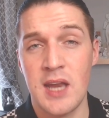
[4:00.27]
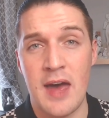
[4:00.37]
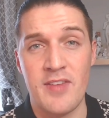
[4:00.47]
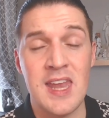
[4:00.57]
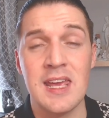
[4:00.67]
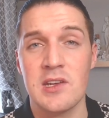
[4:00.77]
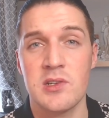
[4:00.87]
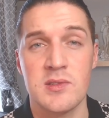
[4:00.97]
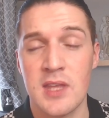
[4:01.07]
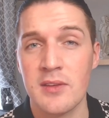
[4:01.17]
didn't have any
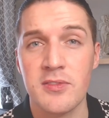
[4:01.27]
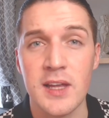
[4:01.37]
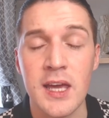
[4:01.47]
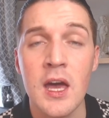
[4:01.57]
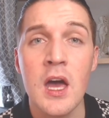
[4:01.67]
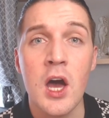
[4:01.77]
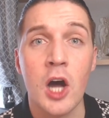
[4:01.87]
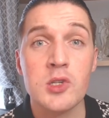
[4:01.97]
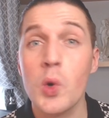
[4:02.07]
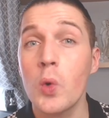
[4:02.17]
issues, thankfully,
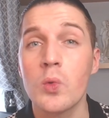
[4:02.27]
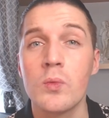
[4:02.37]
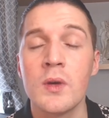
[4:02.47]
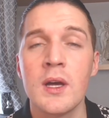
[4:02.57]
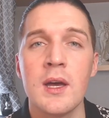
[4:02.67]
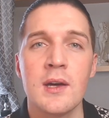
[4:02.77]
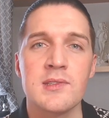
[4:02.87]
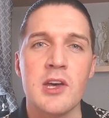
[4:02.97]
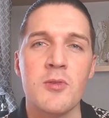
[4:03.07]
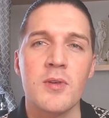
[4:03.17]
at all.
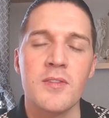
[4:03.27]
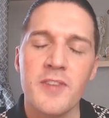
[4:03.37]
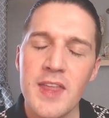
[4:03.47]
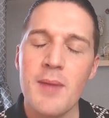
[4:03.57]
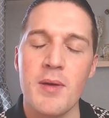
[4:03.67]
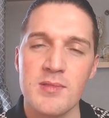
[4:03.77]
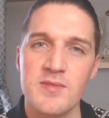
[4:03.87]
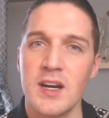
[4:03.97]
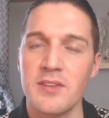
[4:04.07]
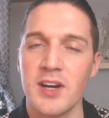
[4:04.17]
So for them, it was
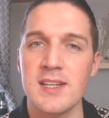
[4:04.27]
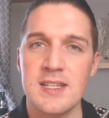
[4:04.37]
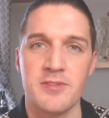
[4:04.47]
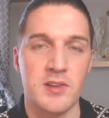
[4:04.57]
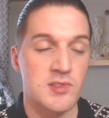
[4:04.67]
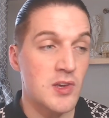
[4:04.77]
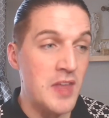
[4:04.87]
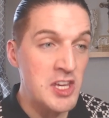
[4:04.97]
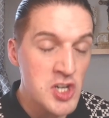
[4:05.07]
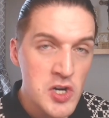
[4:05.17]
very, very different. So
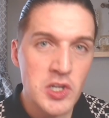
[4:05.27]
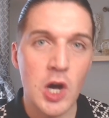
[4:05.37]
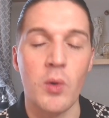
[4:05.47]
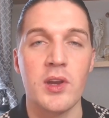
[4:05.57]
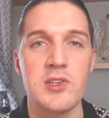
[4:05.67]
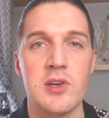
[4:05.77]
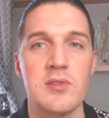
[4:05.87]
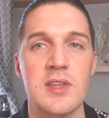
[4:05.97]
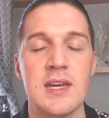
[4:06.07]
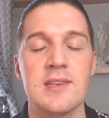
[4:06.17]
they could go on and do
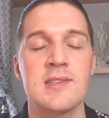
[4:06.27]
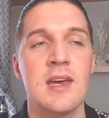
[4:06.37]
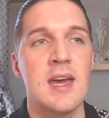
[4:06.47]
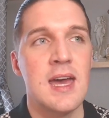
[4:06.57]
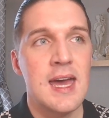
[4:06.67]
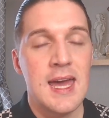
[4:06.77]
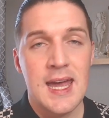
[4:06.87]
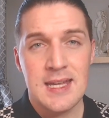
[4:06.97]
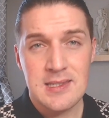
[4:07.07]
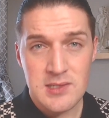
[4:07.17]
things.
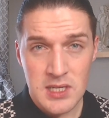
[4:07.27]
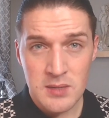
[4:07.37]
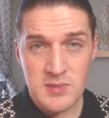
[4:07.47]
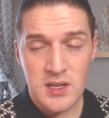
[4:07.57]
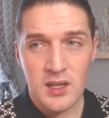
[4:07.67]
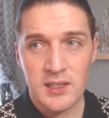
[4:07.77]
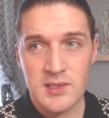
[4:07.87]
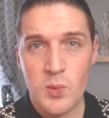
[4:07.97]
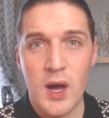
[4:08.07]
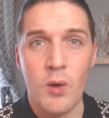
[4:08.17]
It's in terms like
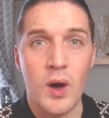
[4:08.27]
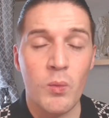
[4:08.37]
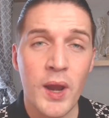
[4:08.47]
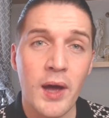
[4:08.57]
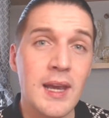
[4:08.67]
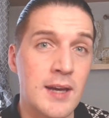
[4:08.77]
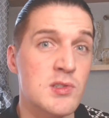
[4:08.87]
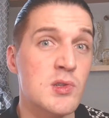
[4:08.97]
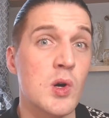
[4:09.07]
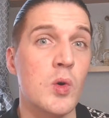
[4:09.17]
as well, when I left
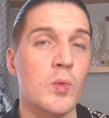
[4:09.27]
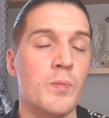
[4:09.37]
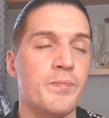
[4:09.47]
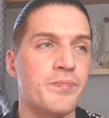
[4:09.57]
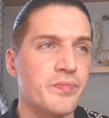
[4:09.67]
school,